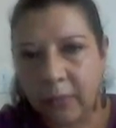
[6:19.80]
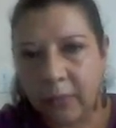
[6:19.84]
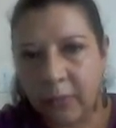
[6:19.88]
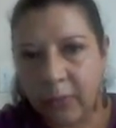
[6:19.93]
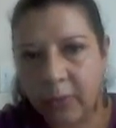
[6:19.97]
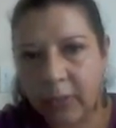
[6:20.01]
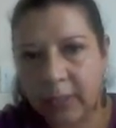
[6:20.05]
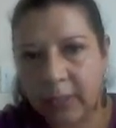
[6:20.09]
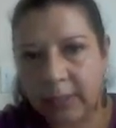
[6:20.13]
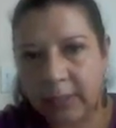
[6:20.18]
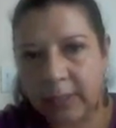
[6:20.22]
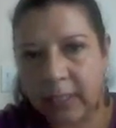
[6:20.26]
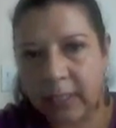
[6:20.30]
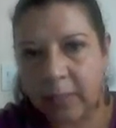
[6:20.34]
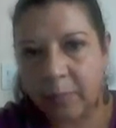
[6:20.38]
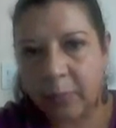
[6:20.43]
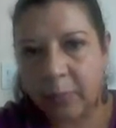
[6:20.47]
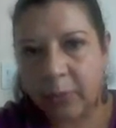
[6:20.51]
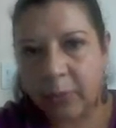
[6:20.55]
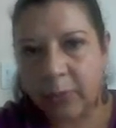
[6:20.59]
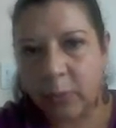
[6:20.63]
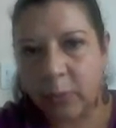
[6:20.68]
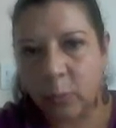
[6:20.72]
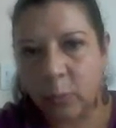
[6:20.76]
For
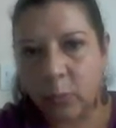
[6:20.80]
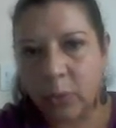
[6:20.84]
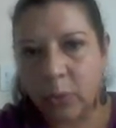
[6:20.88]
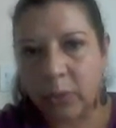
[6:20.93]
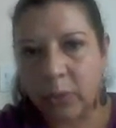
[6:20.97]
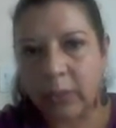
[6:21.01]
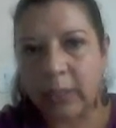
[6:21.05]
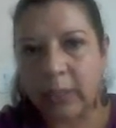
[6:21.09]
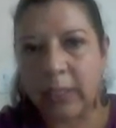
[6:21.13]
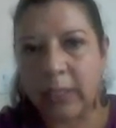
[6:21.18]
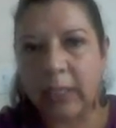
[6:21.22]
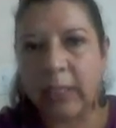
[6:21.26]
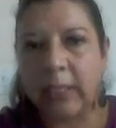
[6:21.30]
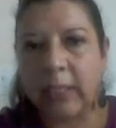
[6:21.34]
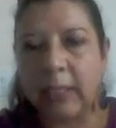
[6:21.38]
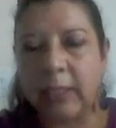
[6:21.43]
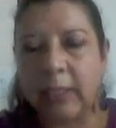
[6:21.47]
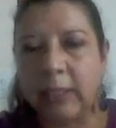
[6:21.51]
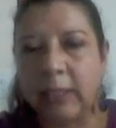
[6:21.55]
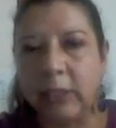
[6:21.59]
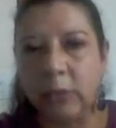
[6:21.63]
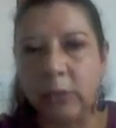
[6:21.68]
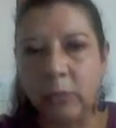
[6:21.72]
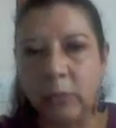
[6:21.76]
example, the word
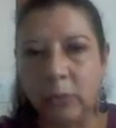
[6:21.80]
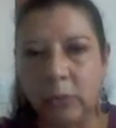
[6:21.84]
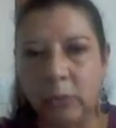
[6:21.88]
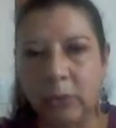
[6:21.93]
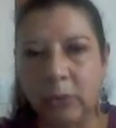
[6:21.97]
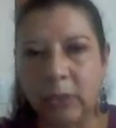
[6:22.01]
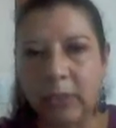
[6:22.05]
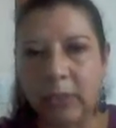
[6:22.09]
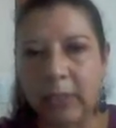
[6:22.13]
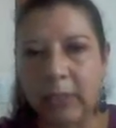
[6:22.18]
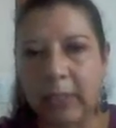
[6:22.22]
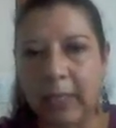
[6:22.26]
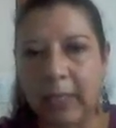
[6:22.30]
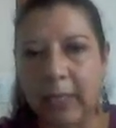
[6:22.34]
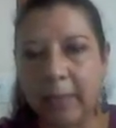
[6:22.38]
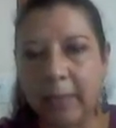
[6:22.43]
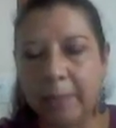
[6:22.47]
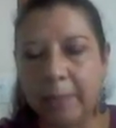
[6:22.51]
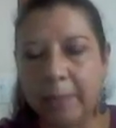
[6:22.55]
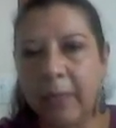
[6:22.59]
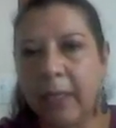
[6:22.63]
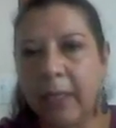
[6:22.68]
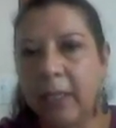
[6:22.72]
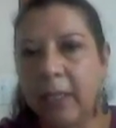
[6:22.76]
include, yeah.
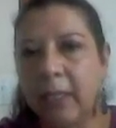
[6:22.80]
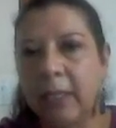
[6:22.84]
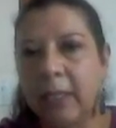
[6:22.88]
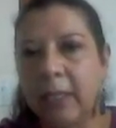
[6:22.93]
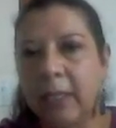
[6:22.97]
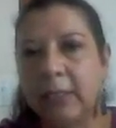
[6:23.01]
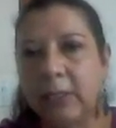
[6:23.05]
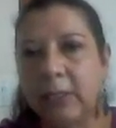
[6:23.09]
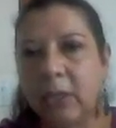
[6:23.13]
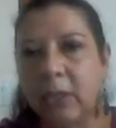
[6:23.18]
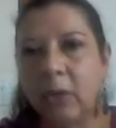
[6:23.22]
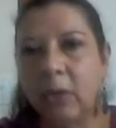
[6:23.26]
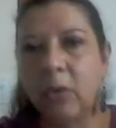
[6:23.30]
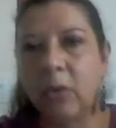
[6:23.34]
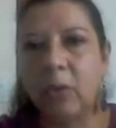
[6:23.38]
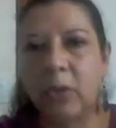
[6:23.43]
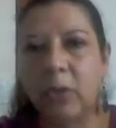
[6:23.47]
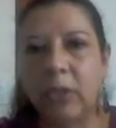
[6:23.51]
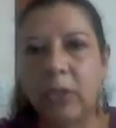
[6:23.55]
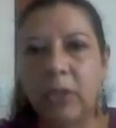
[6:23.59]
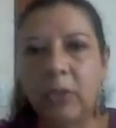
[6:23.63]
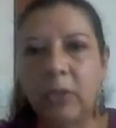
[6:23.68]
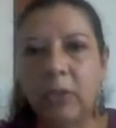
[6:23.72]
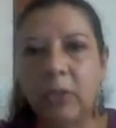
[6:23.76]
So
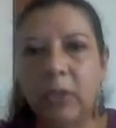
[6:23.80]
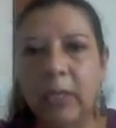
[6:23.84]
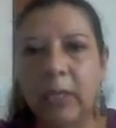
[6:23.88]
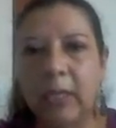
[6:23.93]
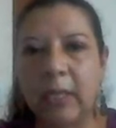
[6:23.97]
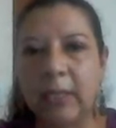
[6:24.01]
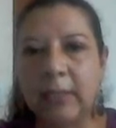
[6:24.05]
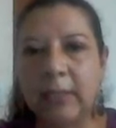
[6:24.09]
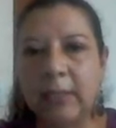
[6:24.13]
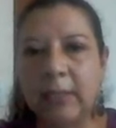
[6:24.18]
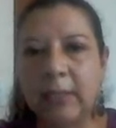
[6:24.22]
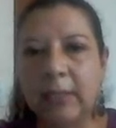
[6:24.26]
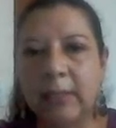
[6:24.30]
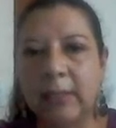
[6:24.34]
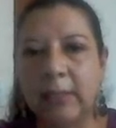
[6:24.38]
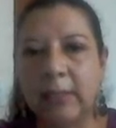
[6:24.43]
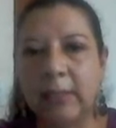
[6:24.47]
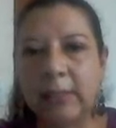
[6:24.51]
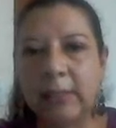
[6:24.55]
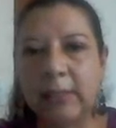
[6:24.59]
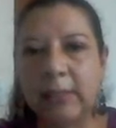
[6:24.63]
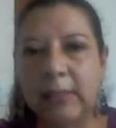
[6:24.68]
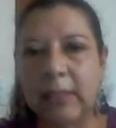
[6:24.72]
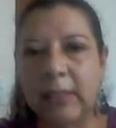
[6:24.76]
you can
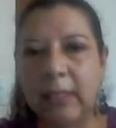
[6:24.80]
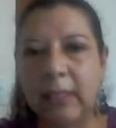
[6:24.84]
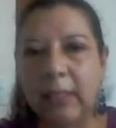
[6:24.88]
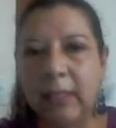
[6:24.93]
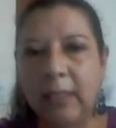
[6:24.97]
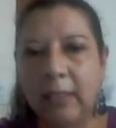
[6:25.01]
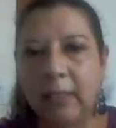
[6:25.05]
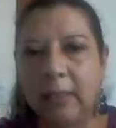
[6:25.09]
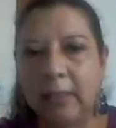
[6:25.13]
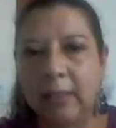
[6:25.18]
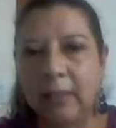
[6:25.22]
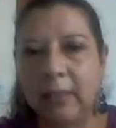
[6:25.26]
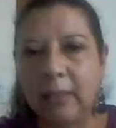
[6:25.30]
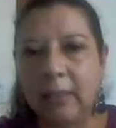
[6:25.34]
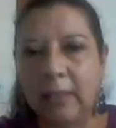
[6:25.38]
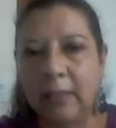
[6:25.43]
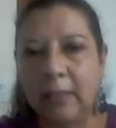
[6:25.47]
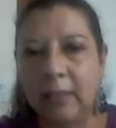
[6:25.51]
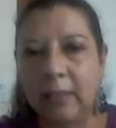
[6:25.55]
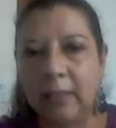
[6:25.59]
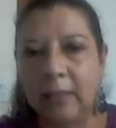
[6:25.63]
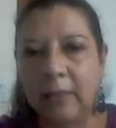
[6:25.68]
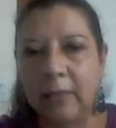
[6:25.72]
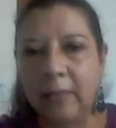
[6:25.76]
see
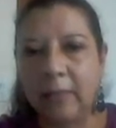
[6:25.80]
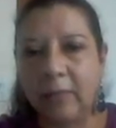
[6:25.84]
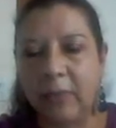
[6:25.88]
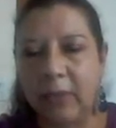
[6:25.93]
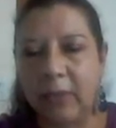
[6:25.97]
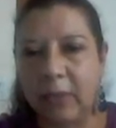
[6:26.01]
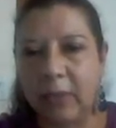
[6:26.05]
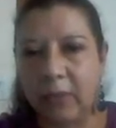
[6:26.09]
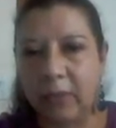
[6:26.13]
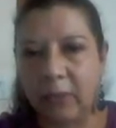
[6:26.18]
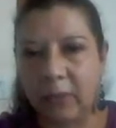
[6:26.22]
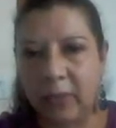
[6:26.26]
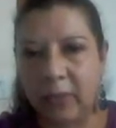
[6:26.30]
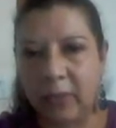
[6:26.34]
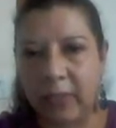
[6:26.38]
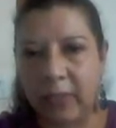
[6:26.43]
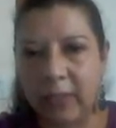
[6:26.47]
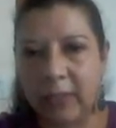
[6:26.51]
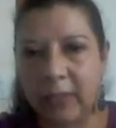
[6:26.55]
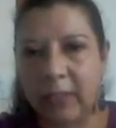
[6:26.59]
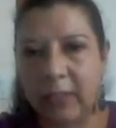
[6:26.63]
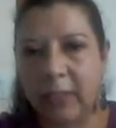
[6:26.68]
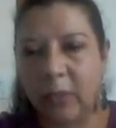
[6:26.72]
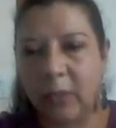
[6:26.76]

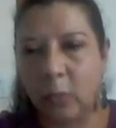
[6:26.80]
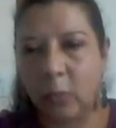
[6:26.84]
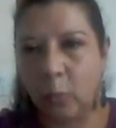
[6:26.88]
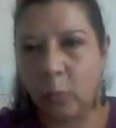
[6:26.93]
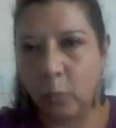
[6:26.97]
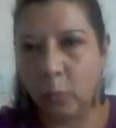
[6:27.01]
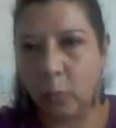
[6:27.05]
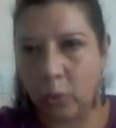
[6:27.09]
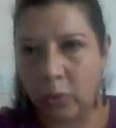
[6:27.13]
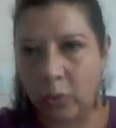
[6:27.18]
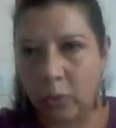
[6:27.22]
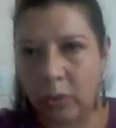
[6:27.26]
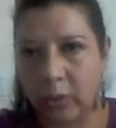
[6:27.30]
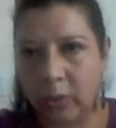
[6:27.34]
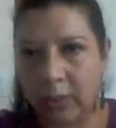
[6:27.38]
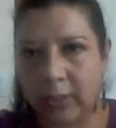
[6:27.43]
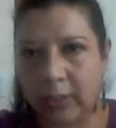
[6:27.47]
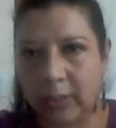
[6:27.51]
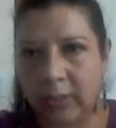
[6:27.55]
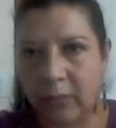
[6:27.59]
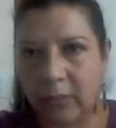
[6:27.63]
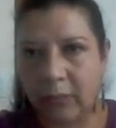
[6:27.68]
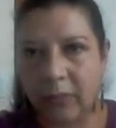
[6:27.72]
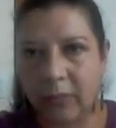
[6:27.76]
different
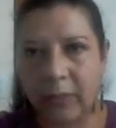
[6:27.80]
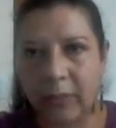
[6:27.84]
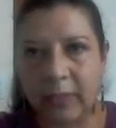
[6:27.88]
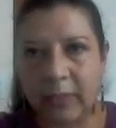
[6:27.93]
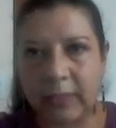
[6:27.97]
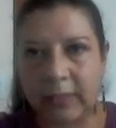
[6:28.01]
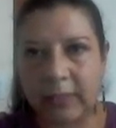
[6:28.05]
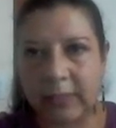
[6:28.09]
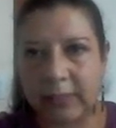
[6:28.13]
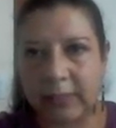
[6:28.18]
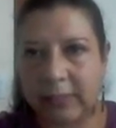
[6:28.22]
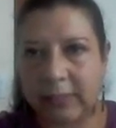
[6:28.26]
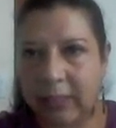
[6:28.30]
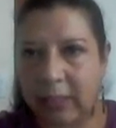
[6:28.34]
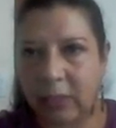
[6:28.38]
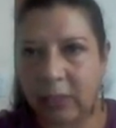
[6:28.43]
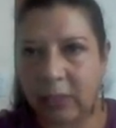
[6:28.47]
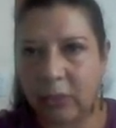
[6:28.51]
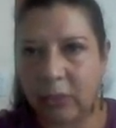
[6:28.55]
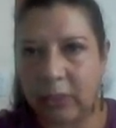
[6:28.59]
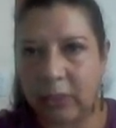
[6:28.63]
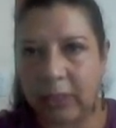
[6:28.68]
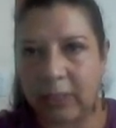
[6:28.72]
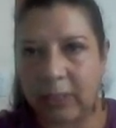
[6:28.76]
words, different
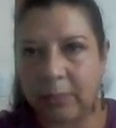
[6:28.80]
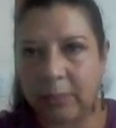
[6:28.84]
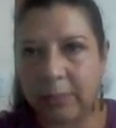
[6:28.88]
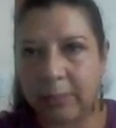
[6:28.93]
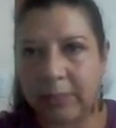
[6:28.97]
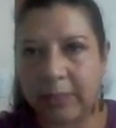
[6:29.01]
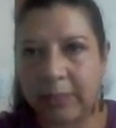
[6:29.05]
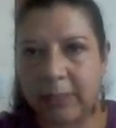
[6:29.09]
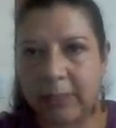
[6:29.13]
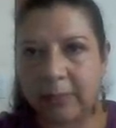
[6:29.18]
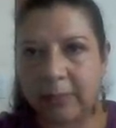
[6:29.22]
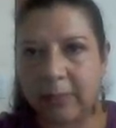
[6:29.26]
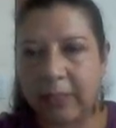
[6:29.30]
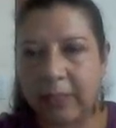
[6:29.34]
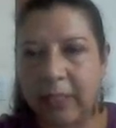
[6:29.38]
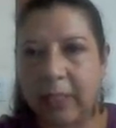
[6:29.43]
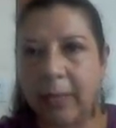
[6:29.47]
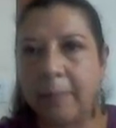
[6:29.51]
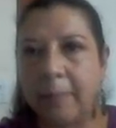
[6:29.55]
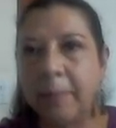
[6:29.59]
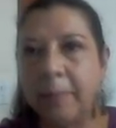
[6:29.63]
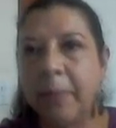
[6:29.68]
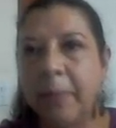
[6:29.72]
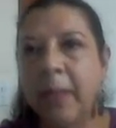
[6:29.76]
synonyms,
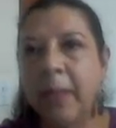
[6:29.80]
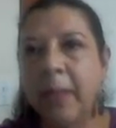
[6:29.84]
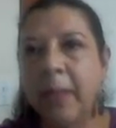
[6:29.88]
yeah.